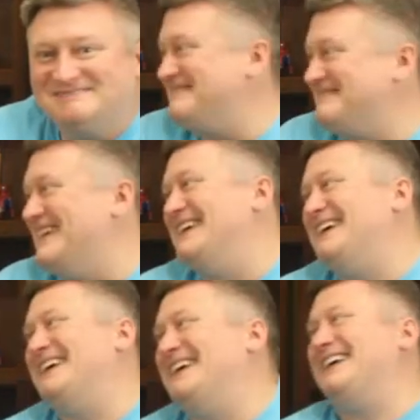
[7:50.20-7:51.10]

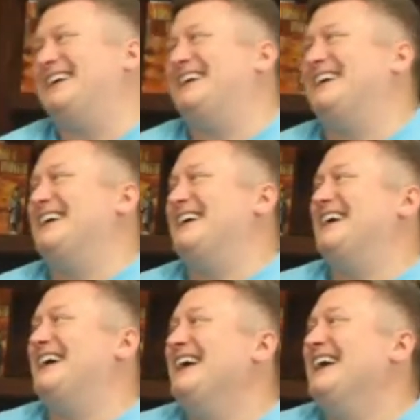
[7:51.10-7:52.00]

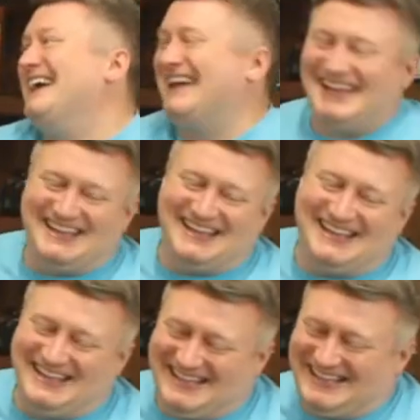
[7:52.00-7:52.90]

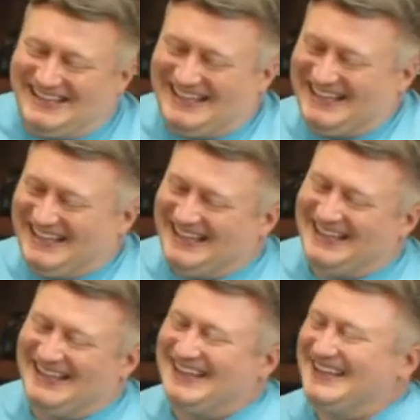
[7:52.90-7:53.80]

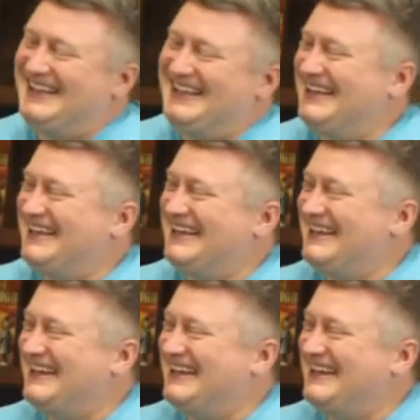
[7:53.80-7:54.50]
(not speaking)